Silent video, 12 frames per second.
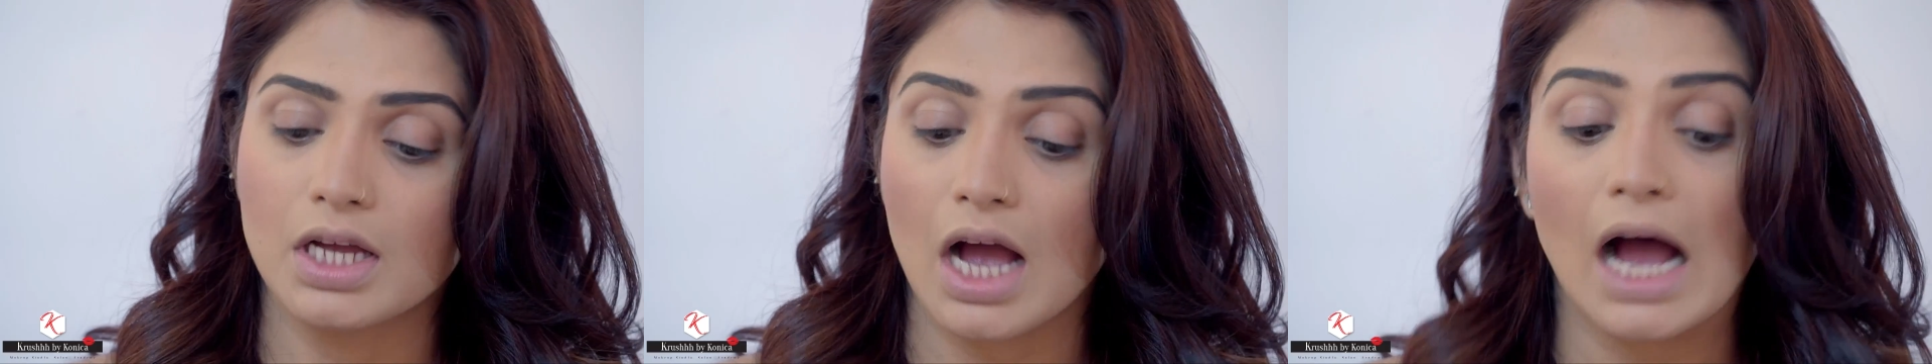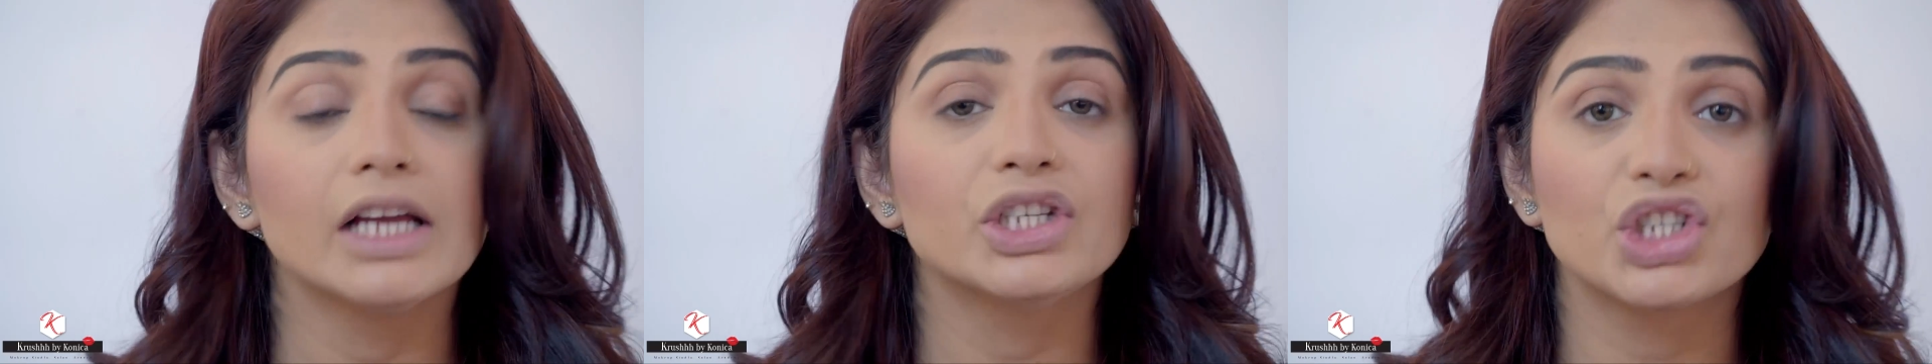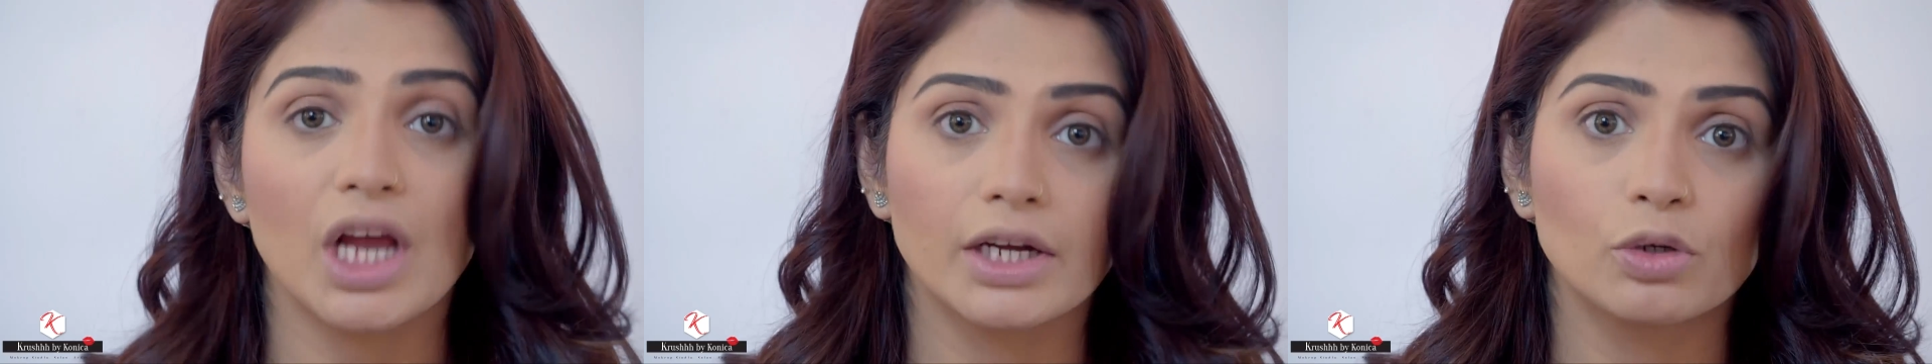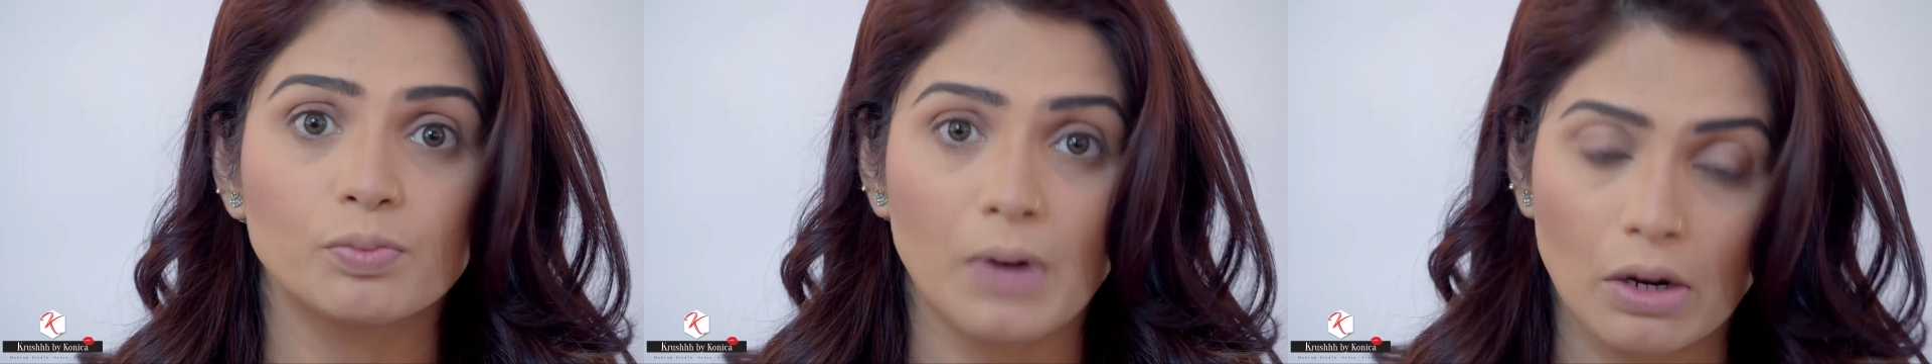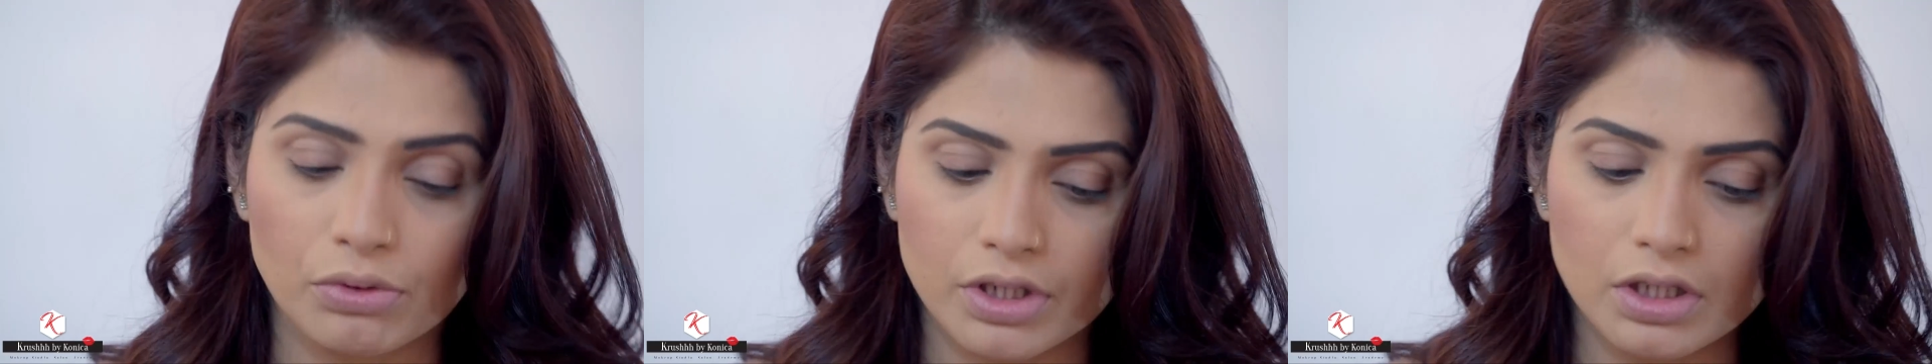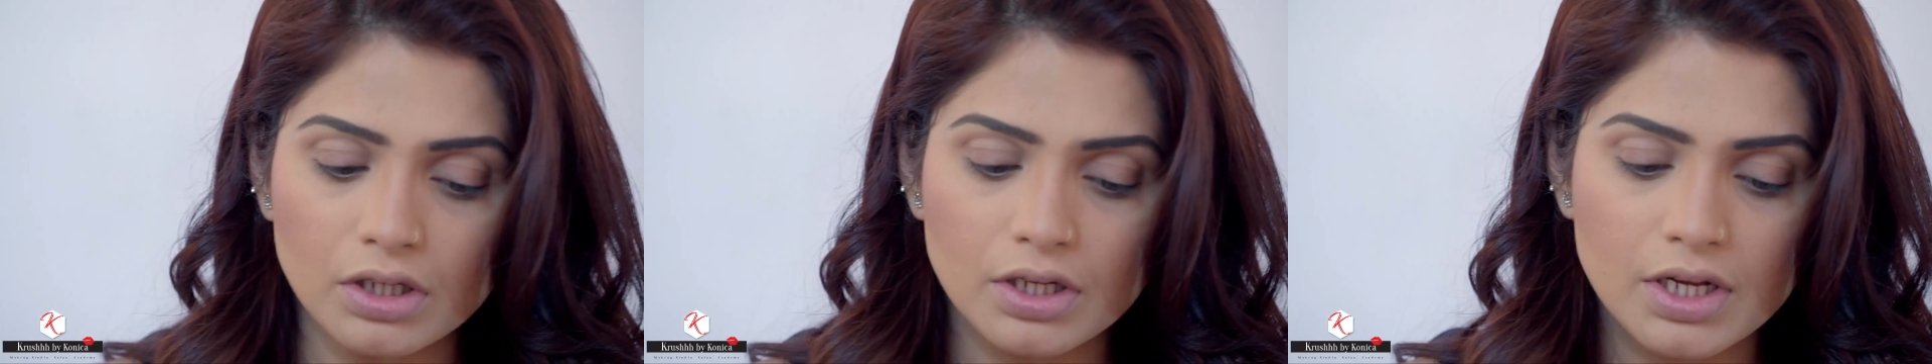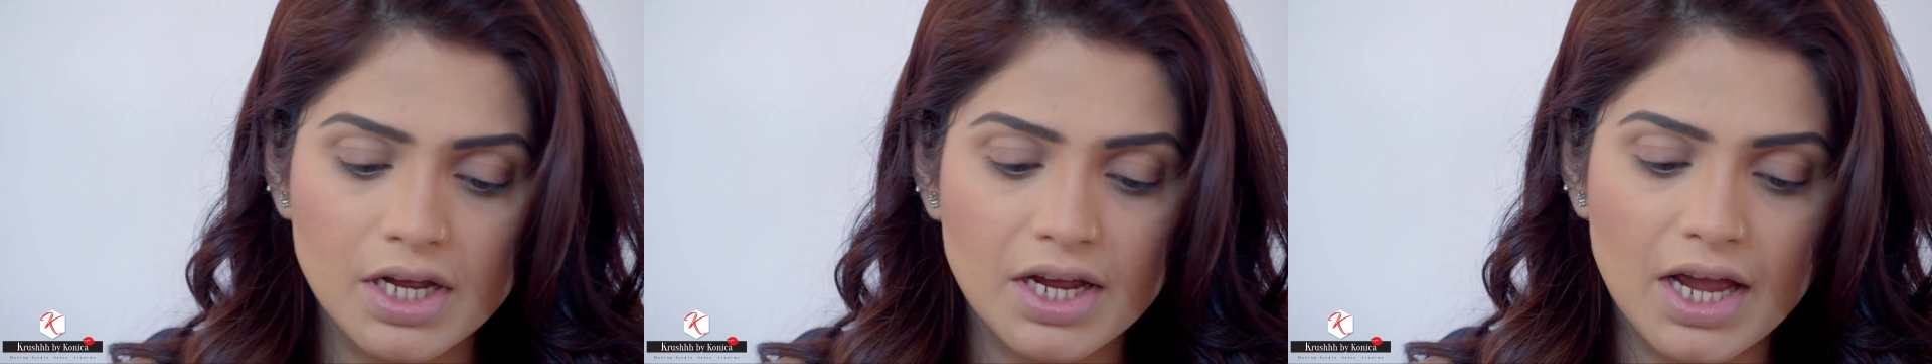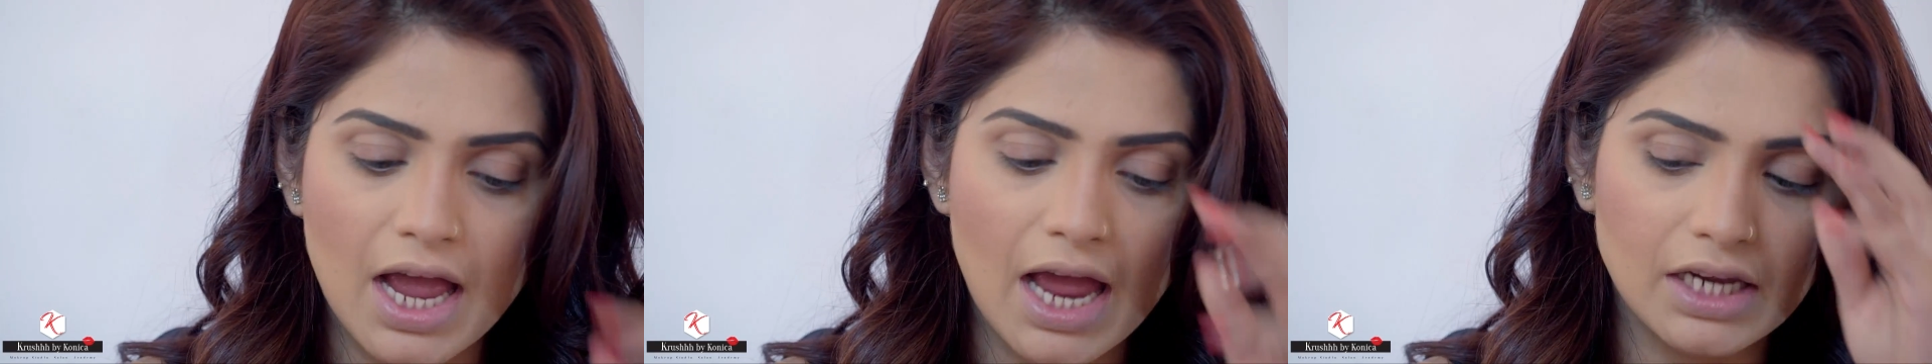eyeshadow powder,
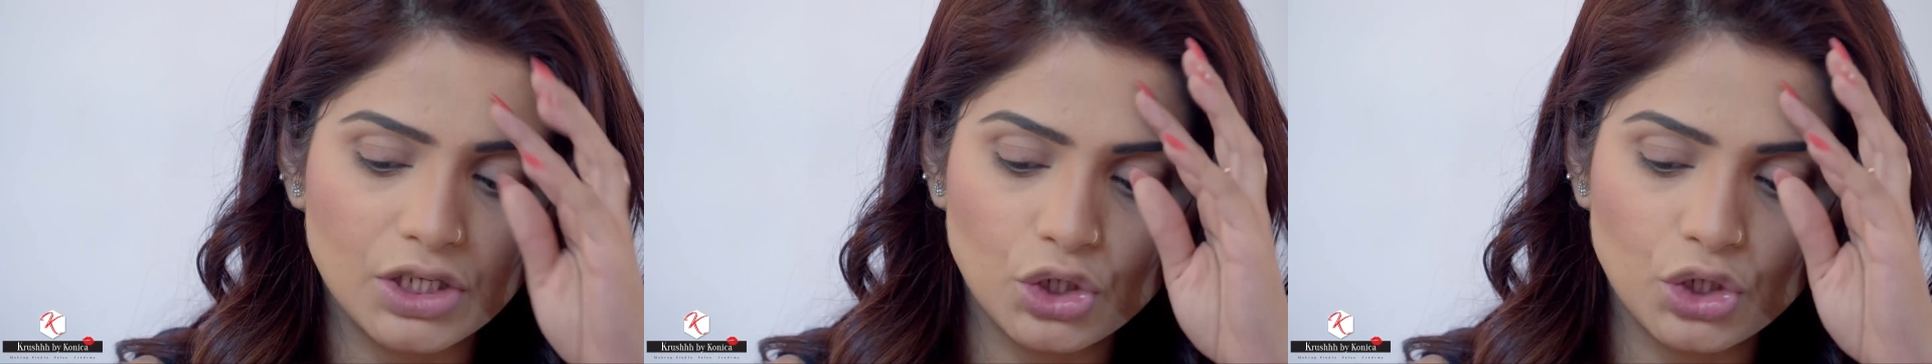and